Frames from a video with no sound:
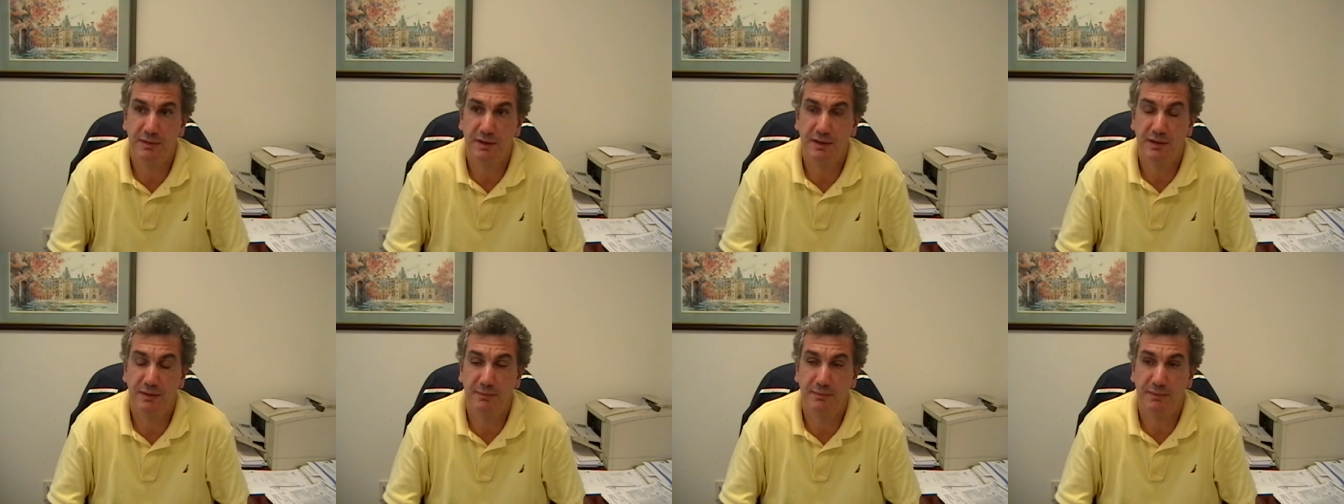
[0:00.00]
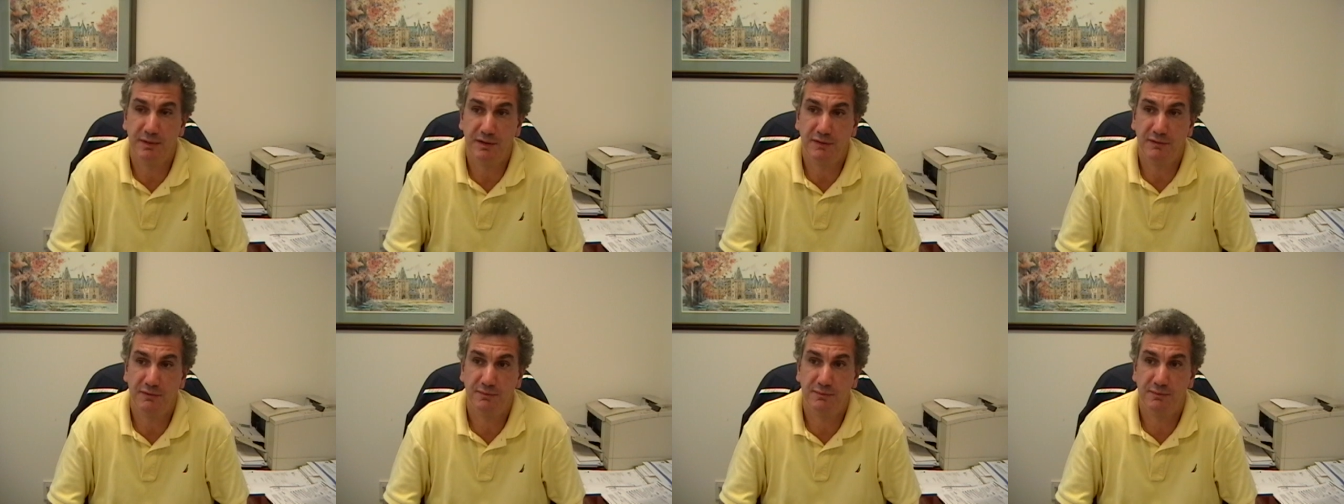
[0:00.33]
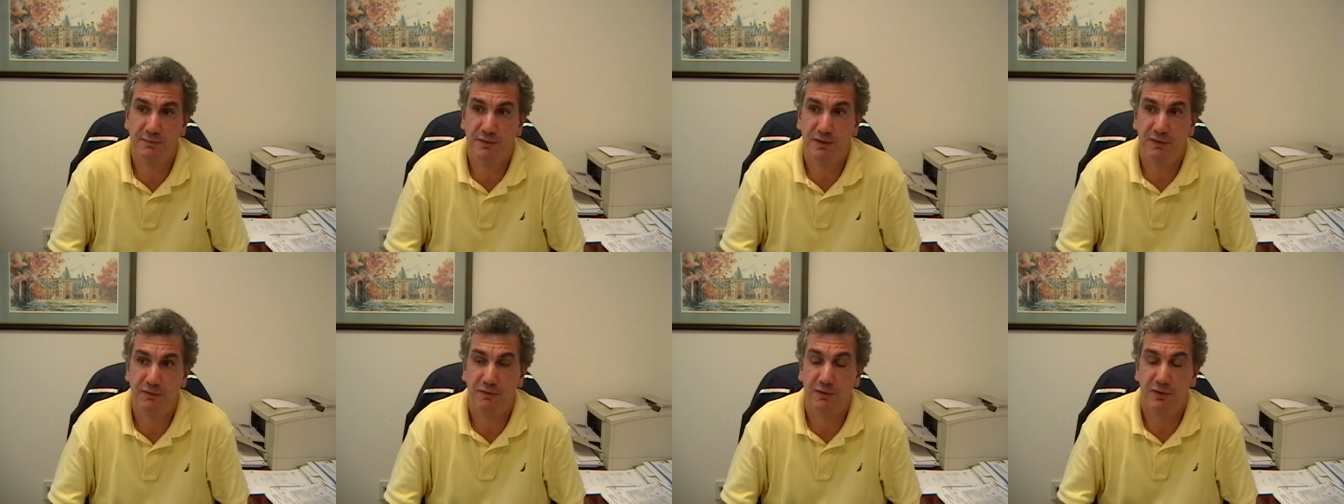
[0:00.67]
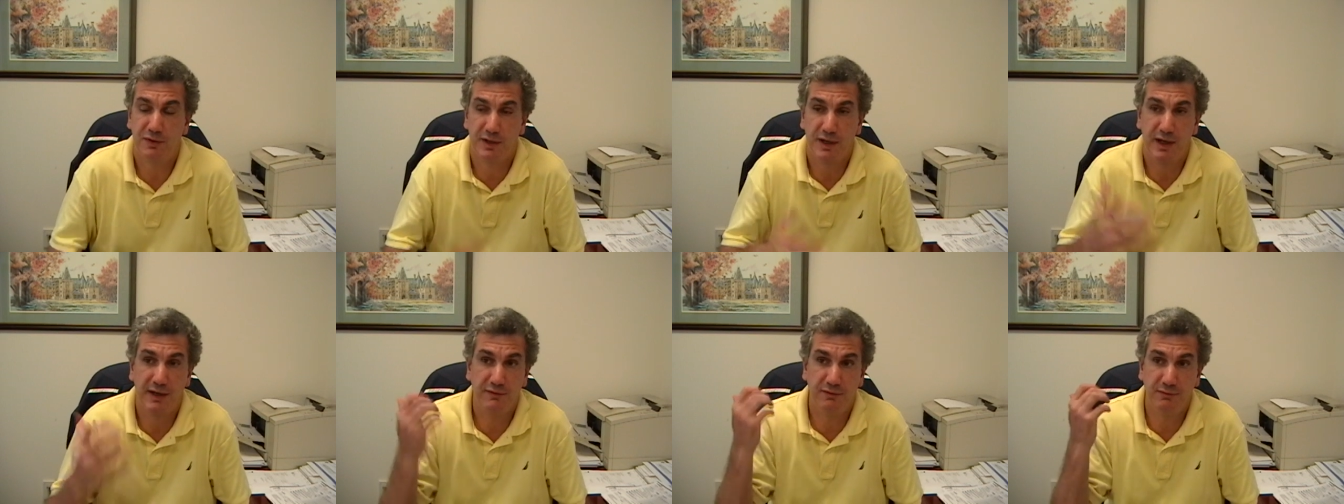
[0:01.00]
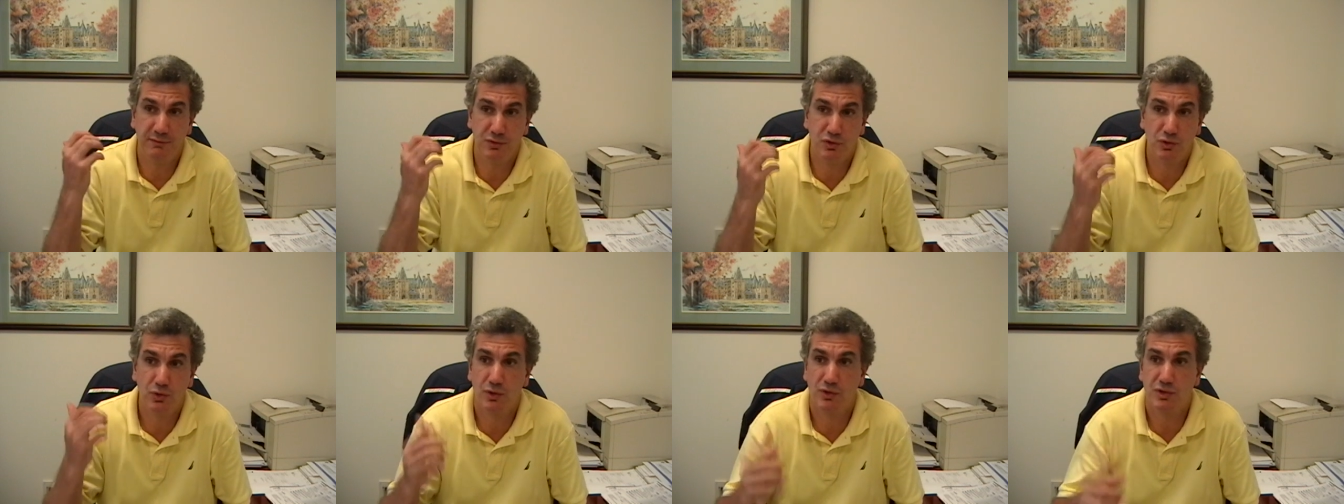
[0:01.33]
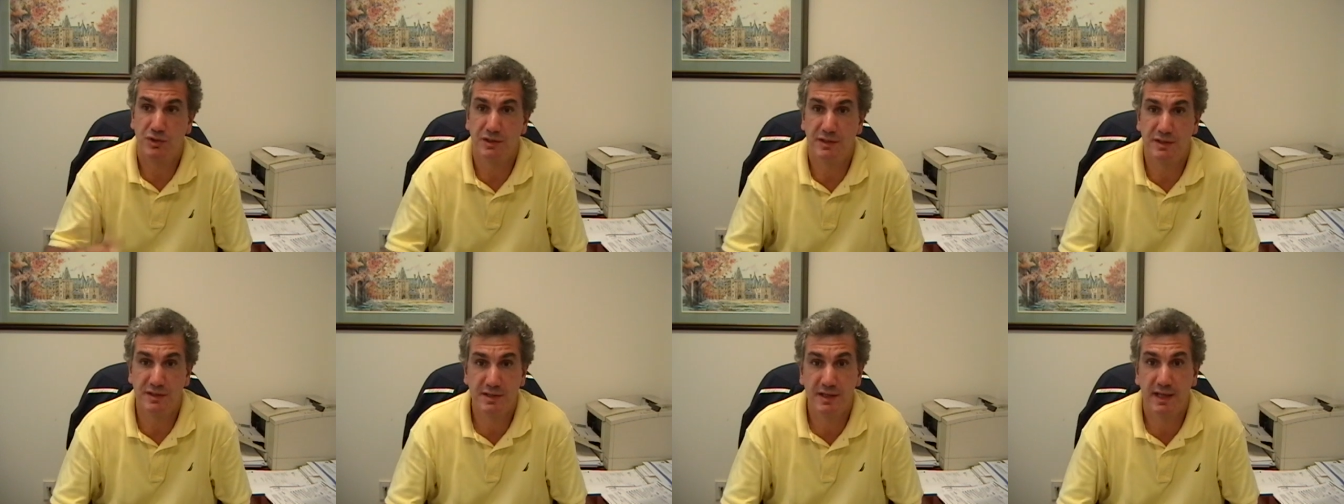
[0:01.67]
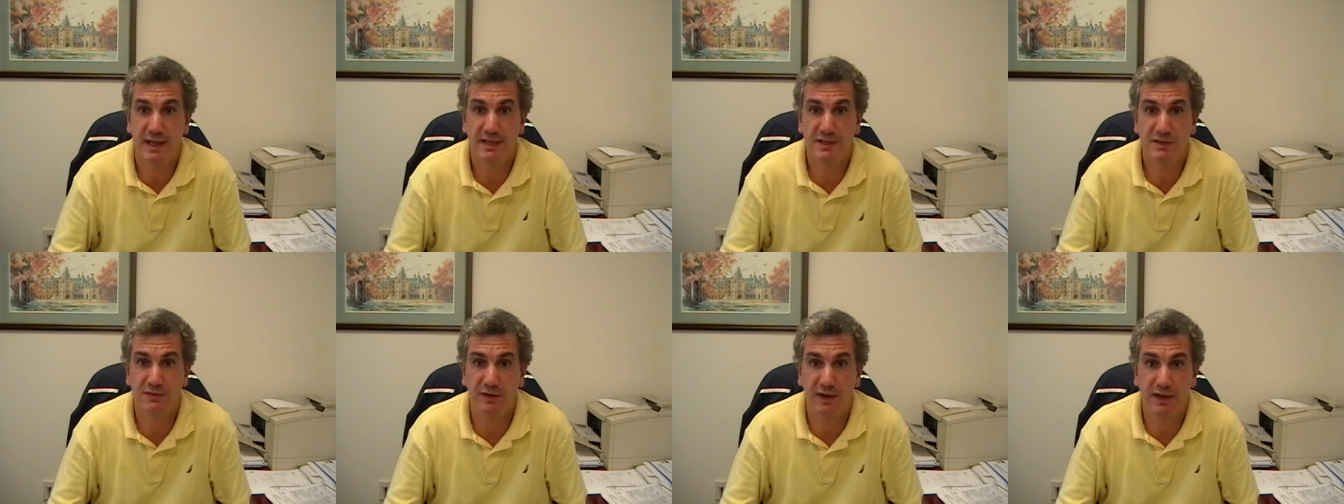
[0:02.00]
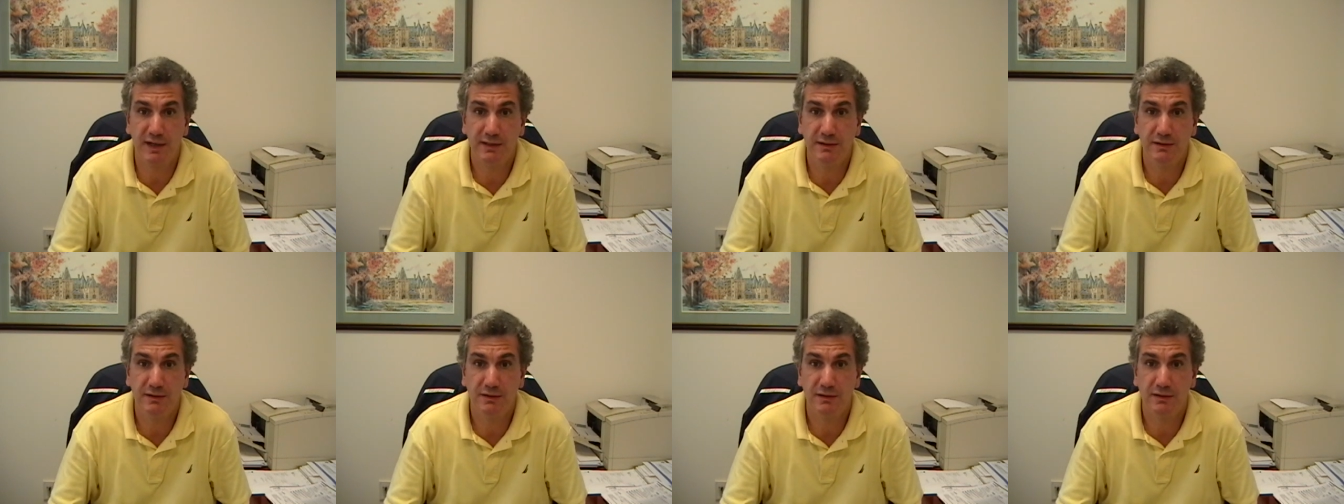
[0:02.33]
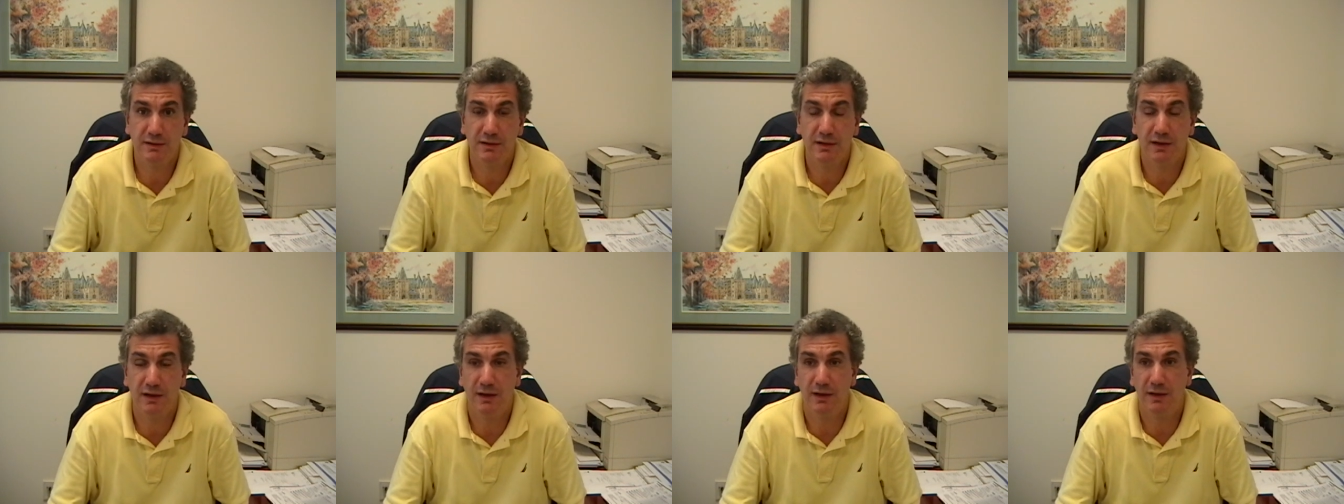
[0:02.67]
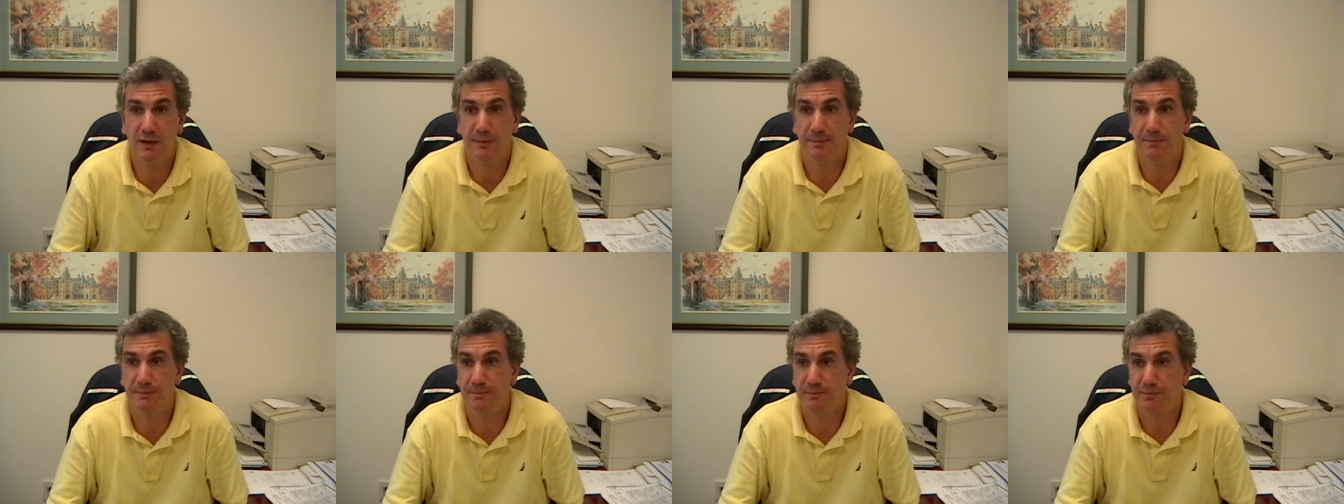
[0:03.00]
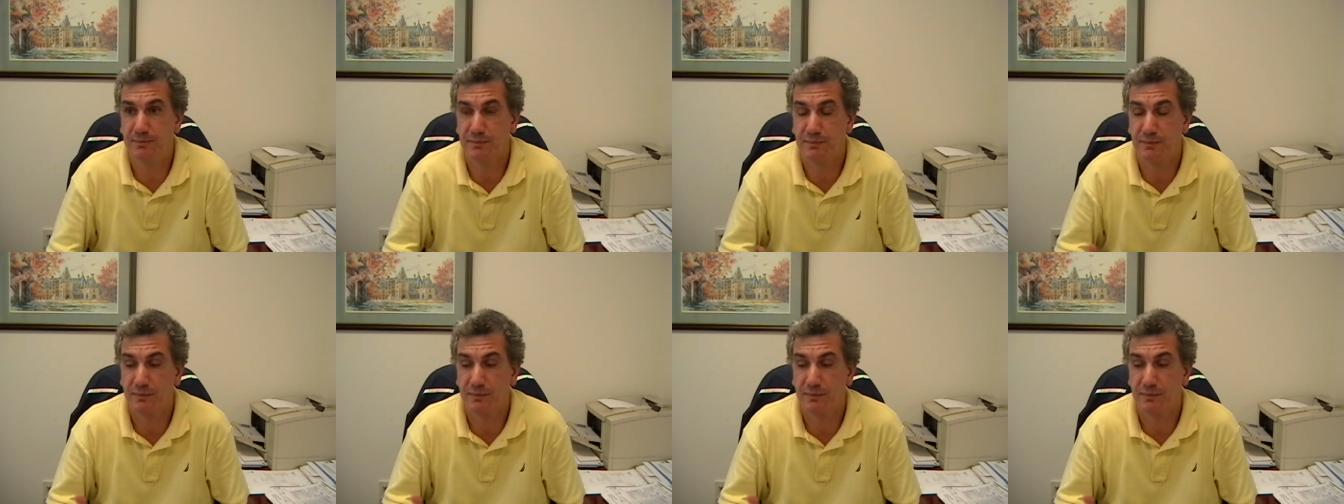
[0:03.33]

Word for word: you know, but he, fought the guy from Georgia in his last fight, um,